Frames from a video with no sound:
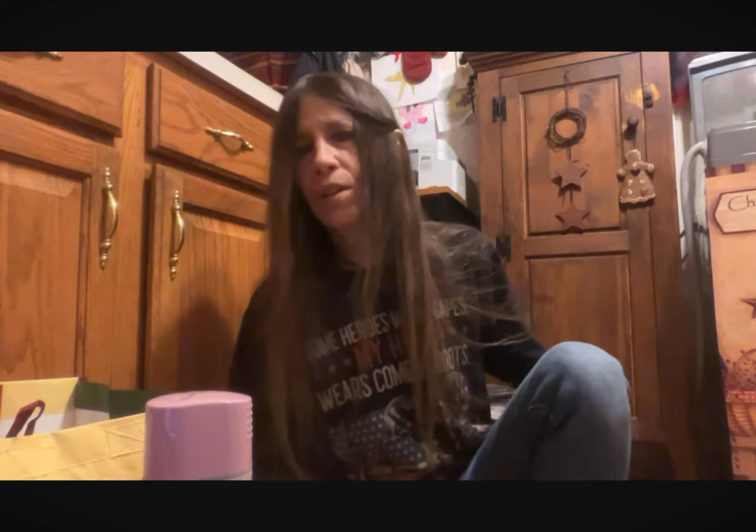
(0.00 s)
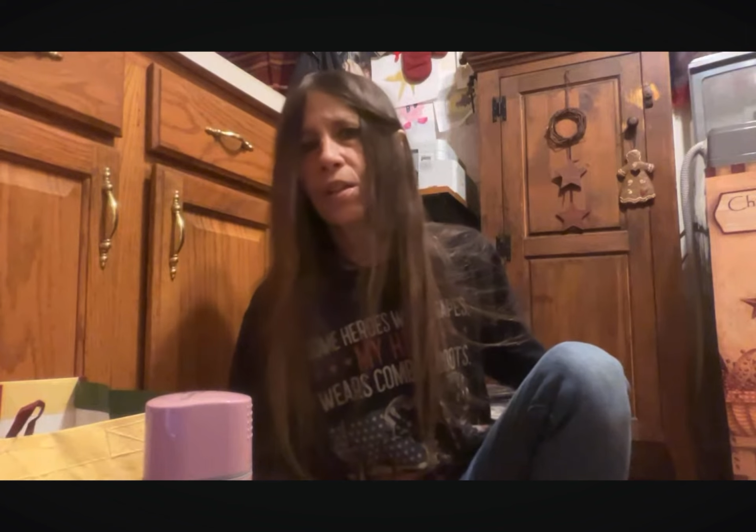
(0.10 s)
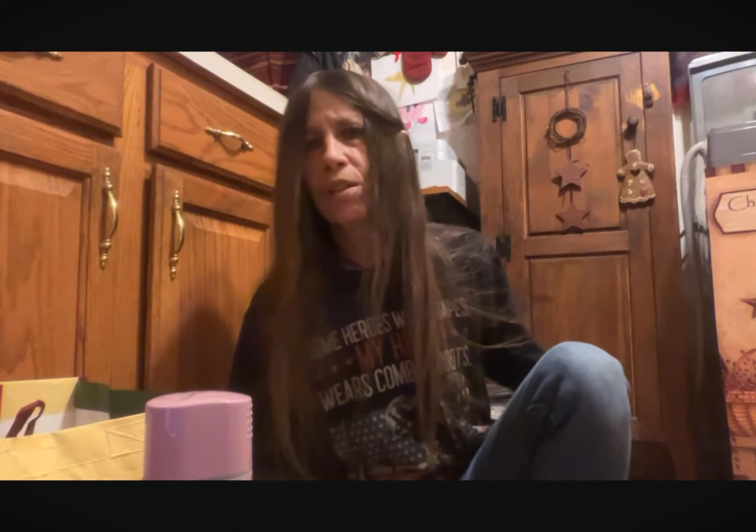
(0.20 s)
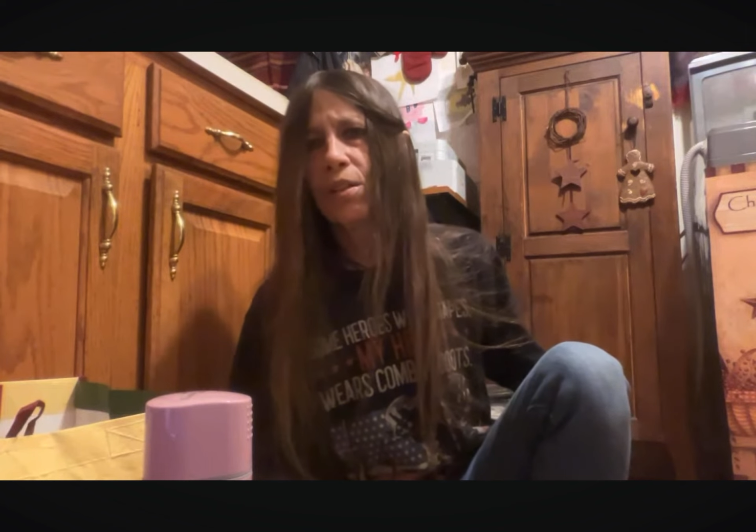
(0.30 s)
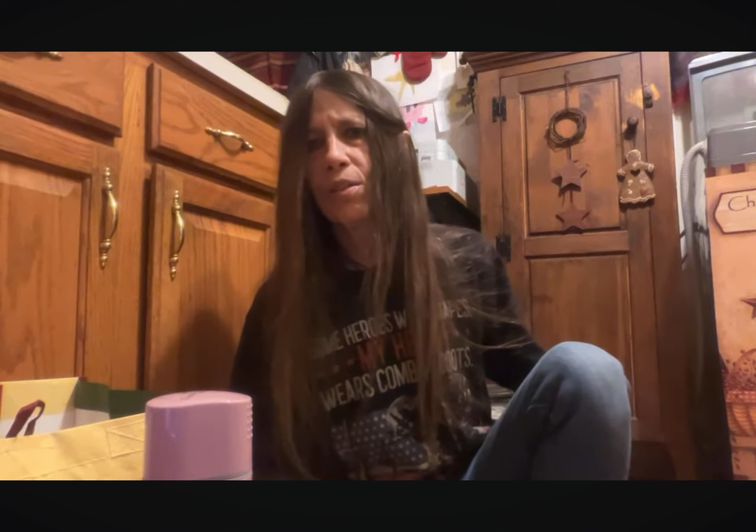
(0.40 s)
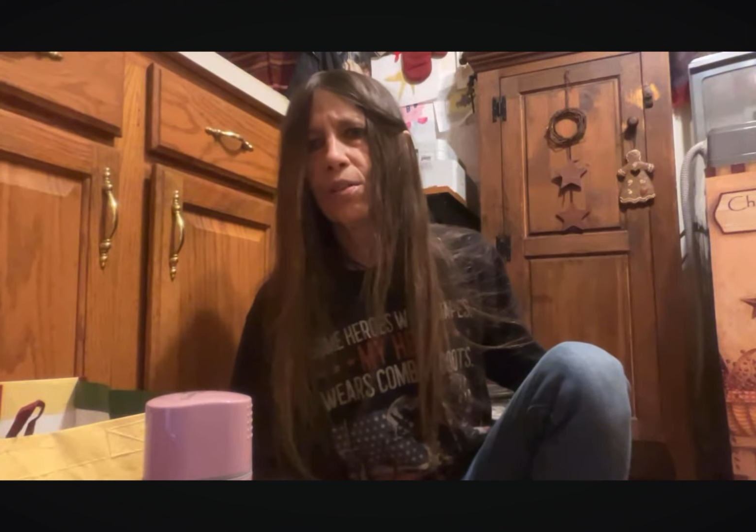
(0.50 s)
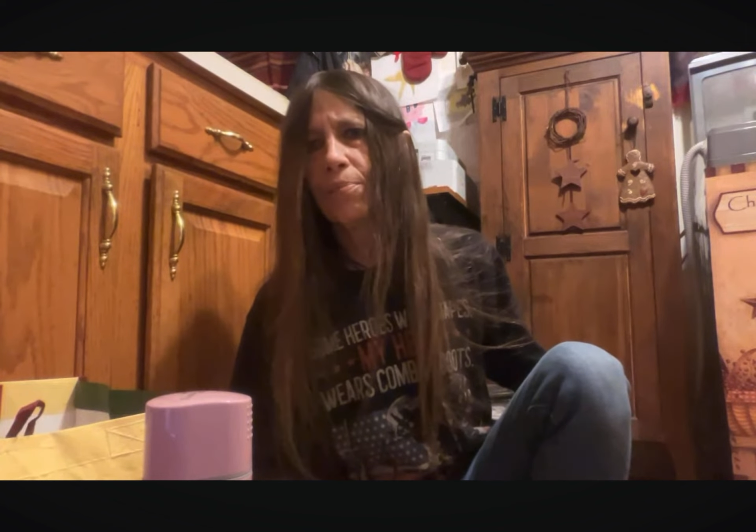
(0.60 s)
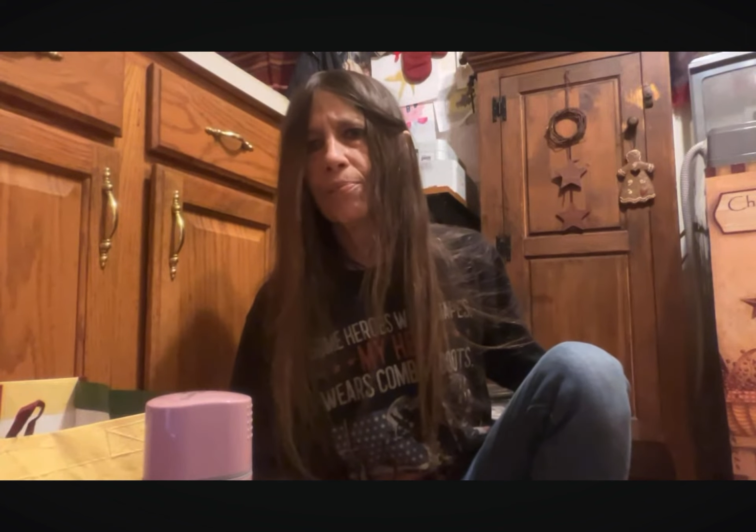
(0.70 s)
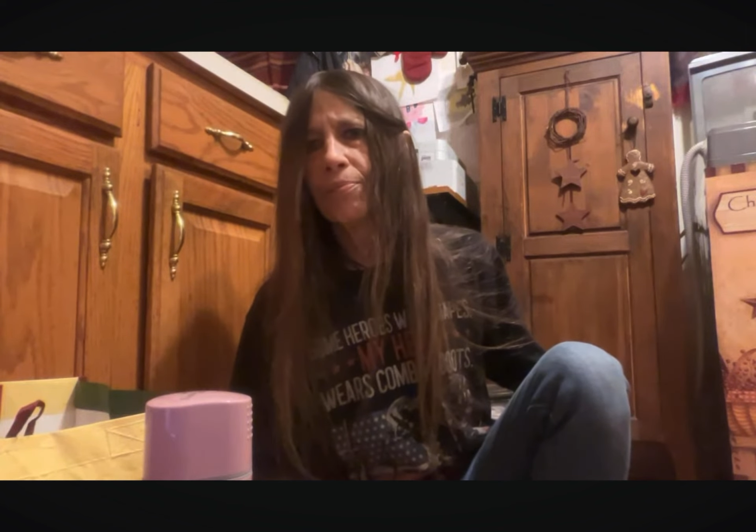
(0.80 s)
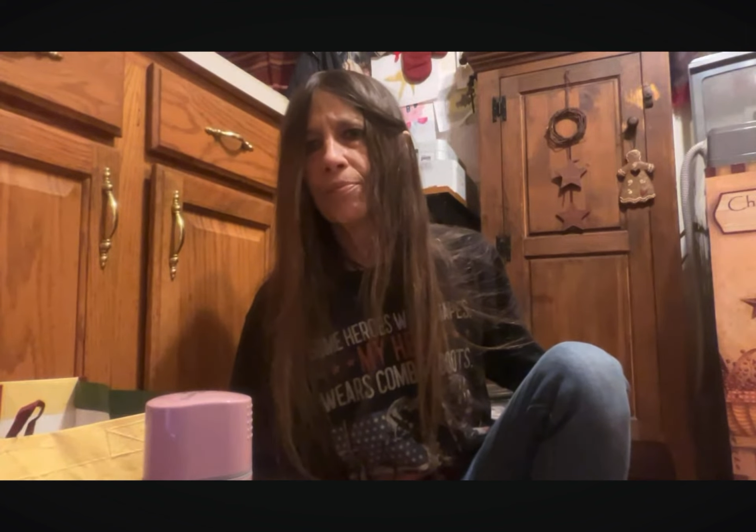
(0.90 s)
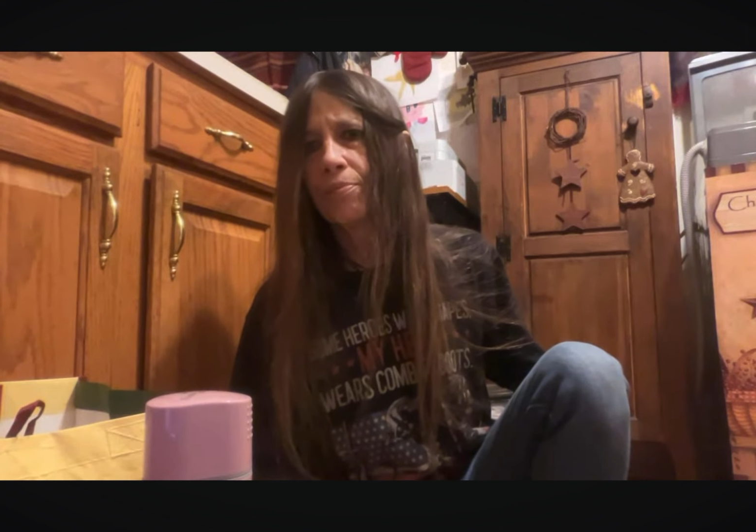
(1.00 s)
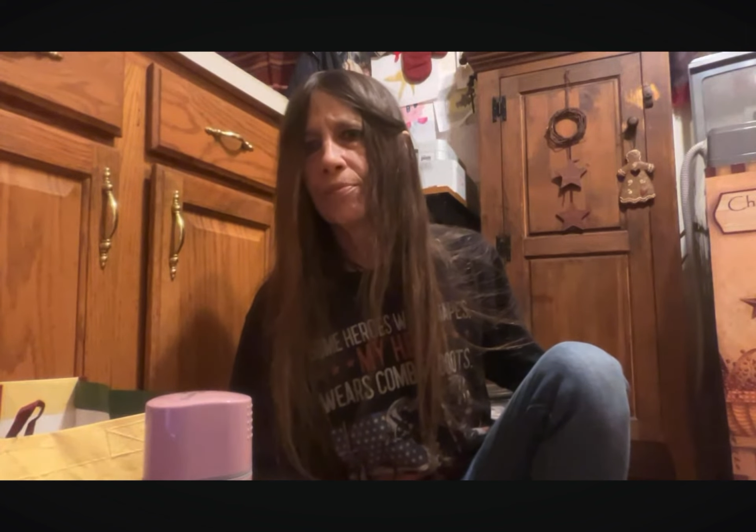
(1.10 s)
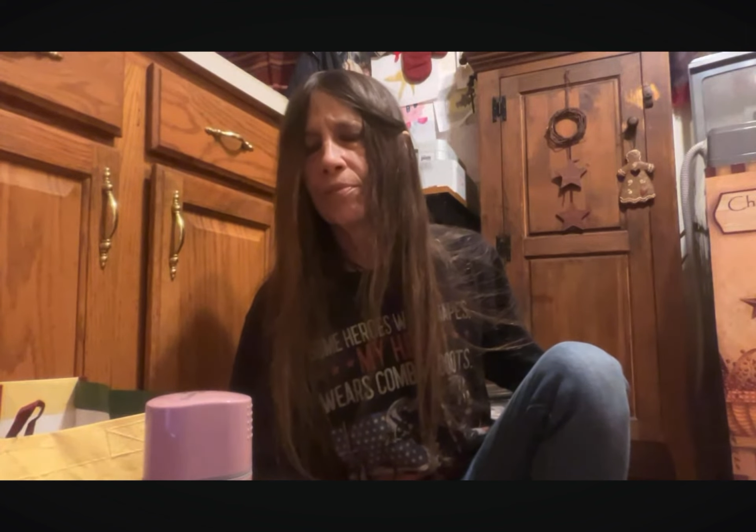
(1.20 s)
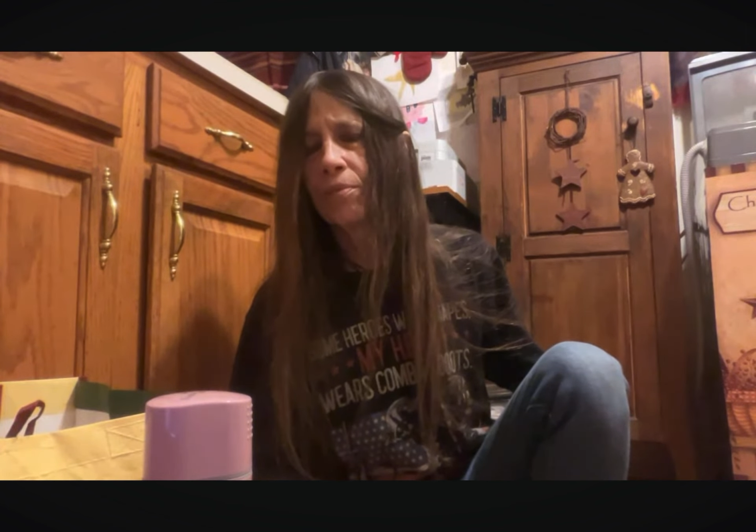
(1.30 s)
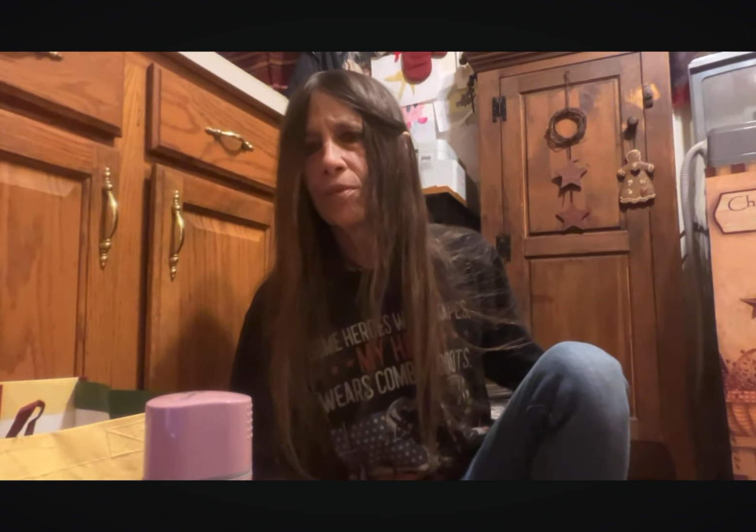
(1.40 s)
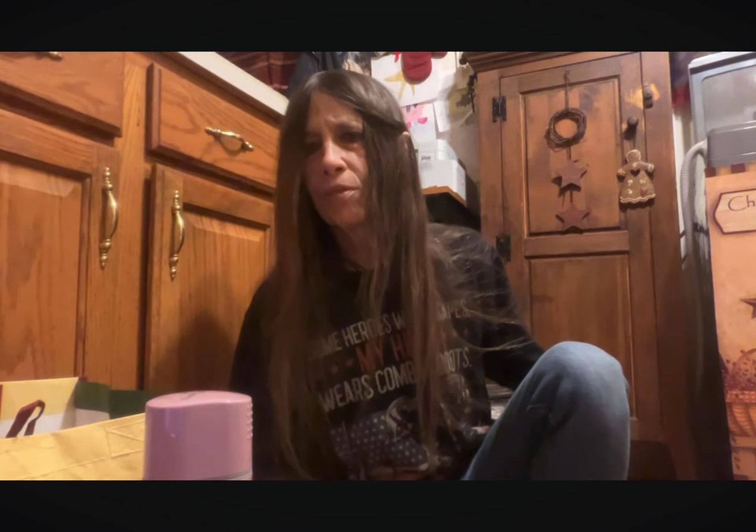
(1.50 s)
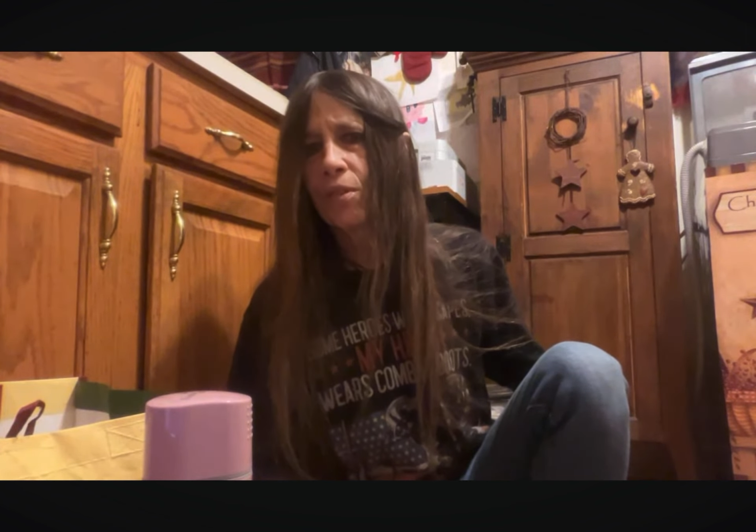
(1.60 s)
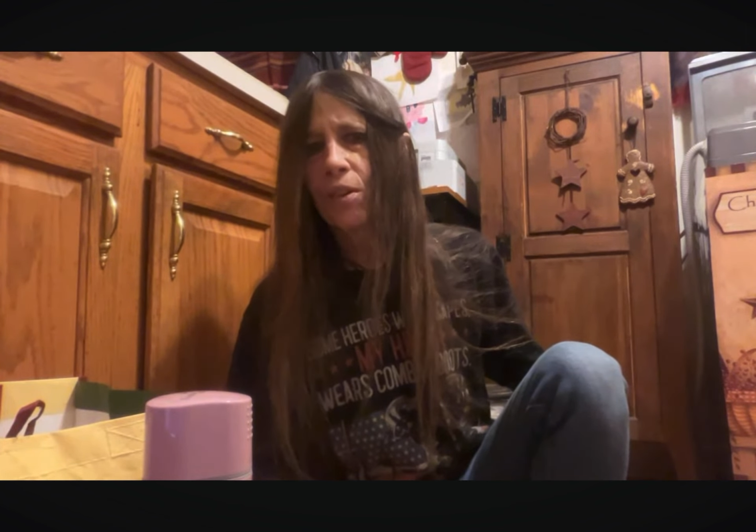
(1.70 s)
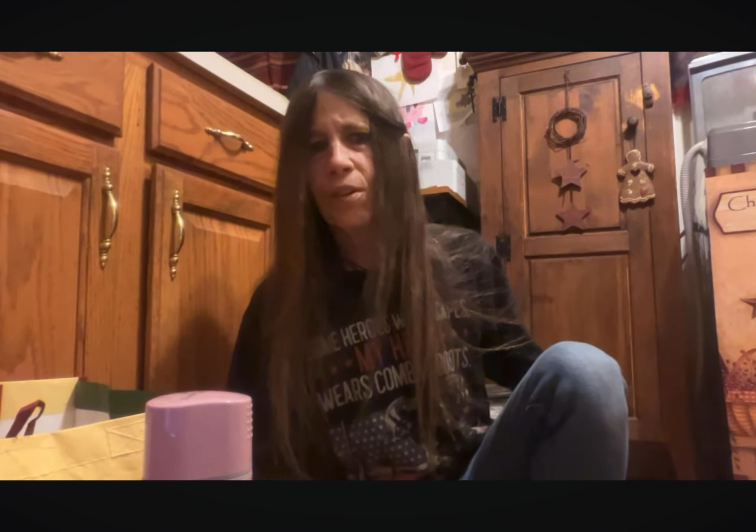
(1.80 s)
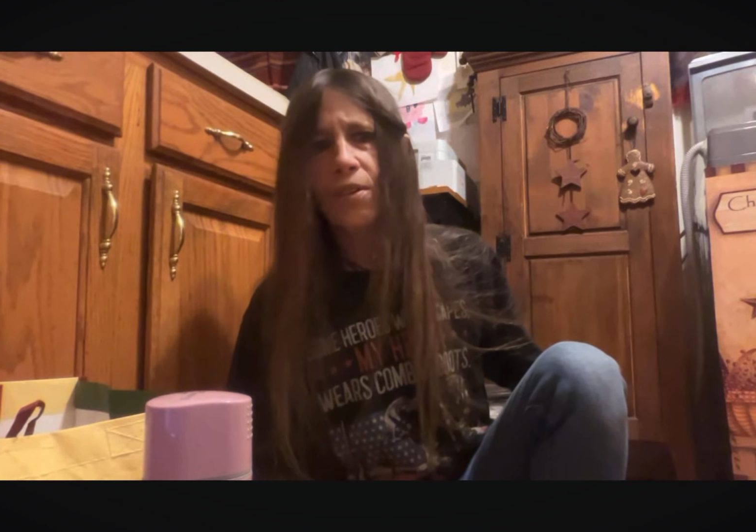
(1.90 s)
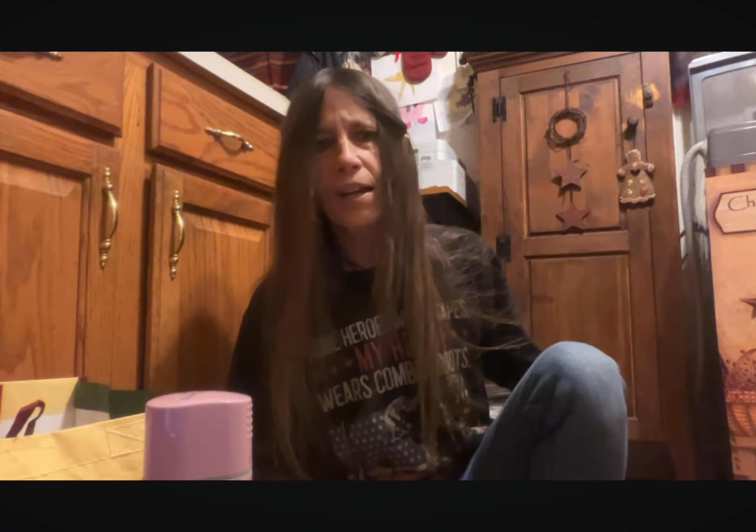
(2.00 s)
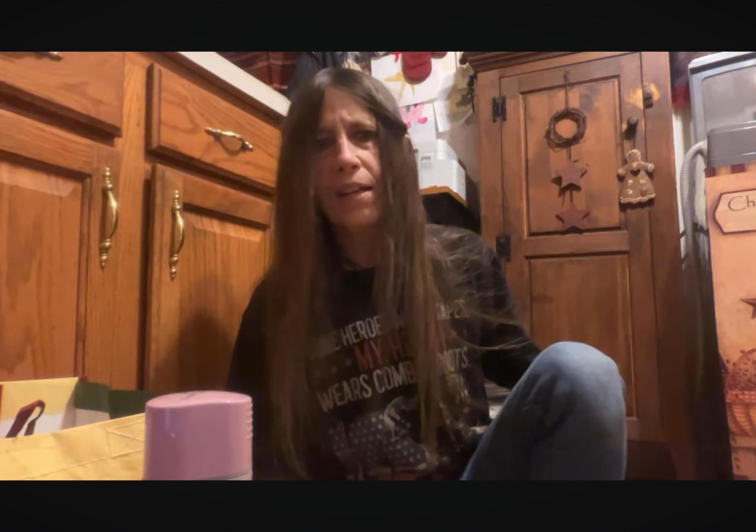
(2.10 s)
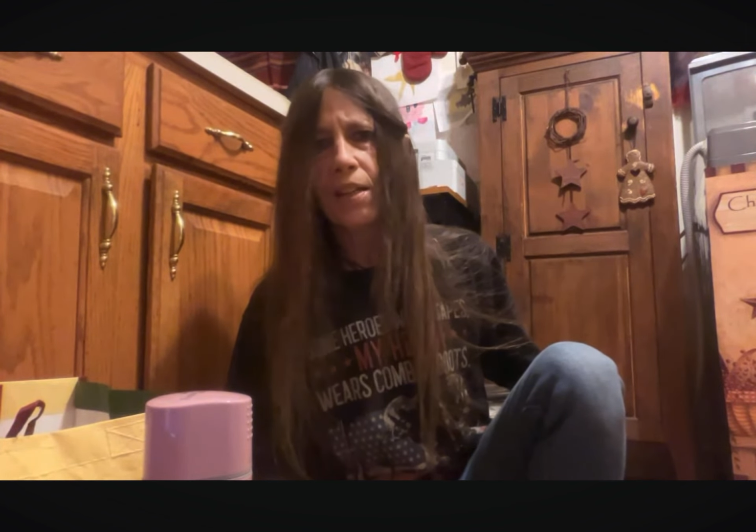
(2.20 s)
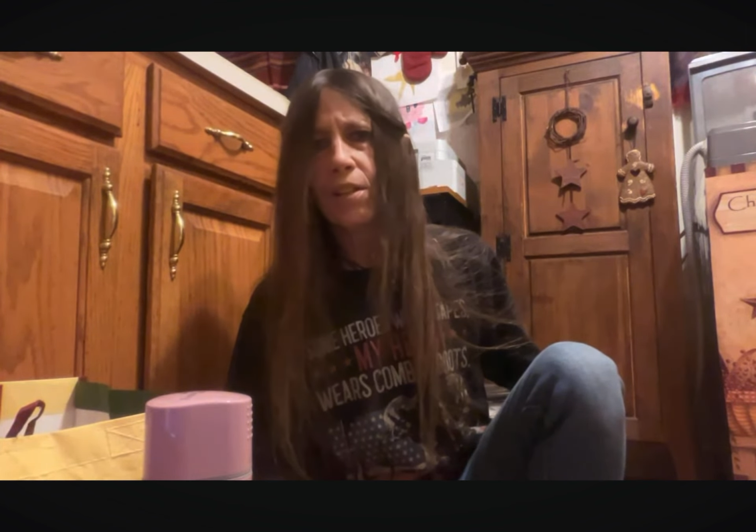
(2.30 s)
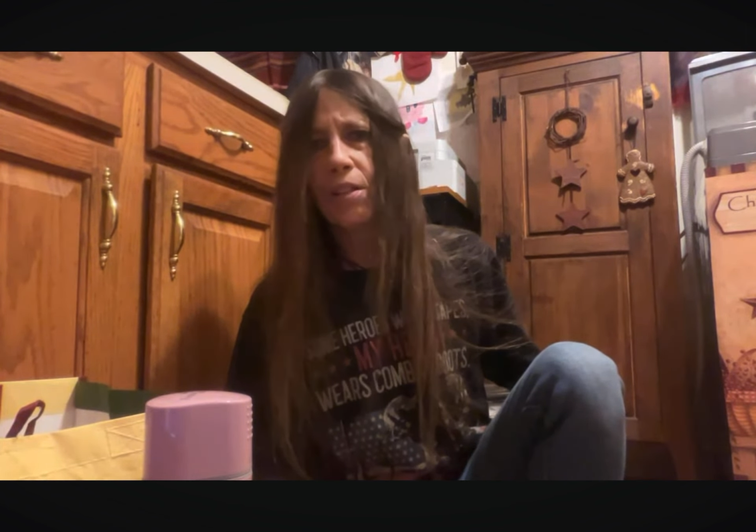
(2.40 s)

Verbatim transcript: Um, all right.